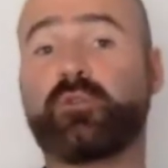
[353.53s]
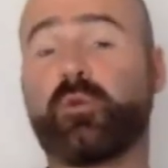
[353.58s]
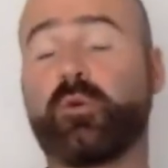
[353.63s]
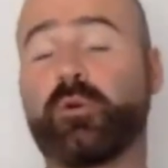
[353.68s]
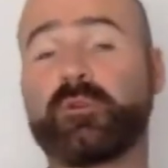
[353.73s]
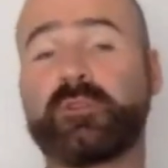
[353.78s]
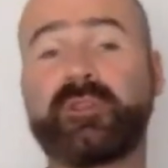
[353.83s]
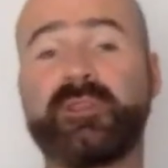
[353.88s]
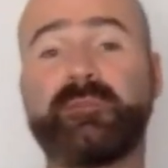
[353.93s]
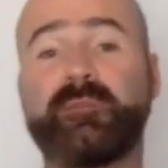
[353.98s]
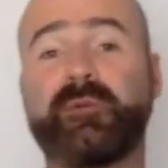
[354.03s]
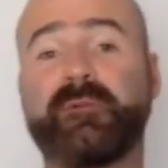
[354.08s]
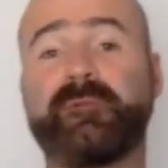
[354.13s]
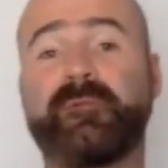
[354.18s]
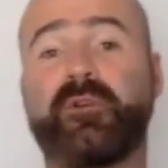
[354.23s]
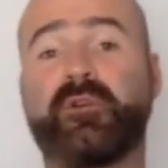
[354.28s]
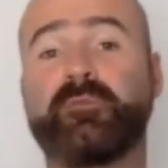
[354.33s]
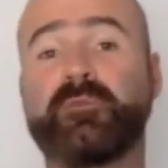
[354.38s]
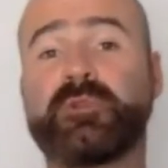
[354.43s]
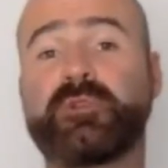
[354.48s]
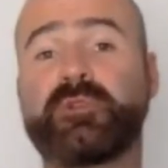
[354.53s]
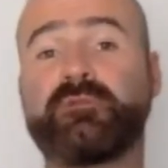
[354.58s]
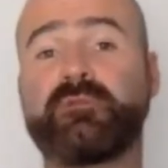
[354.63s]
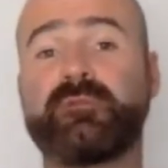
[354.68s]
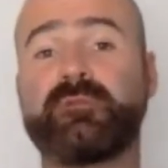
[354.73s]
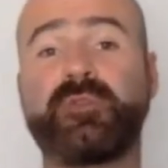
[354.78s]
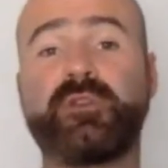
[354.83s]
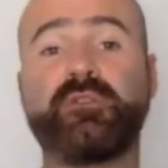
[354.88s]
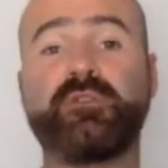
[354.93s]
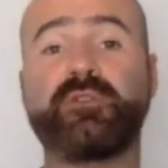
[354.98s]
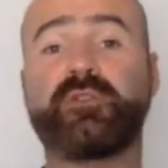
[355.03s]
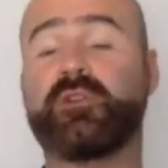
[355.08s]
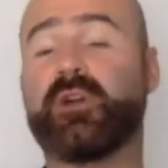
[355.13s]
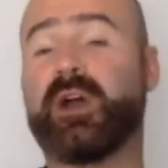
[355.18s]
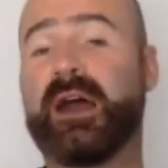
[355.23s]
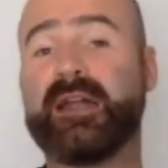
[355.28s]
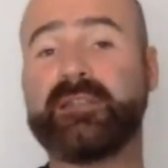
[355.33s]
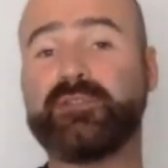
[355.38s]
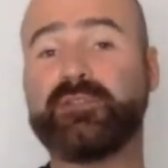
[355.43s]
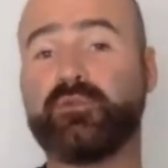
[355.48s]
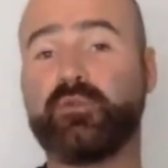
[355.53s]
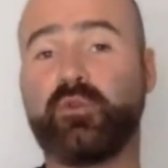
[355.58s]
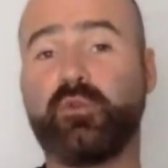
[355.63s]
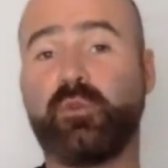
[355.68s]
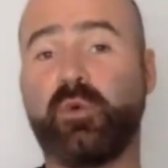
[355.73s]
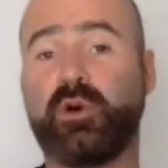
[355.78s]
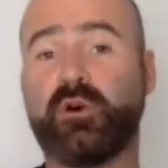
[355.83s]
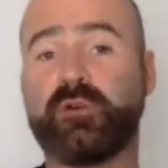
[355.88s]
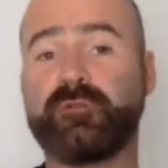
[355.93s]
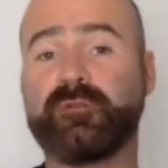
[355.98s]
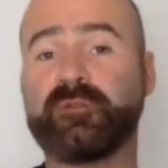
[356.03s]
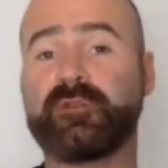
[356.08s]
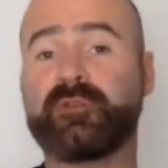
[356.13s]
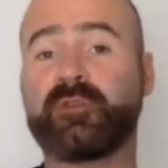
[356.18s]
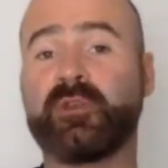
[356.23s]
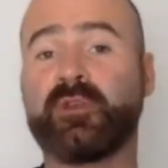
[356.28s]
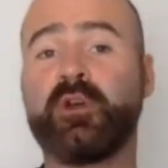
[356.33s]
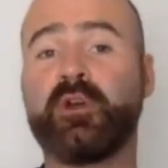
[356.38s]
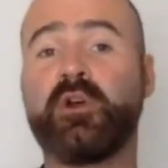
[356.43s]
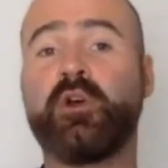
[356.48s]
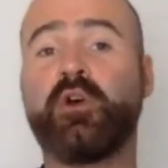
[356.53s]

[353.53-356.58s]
quarterly performance reviews, your annual ones,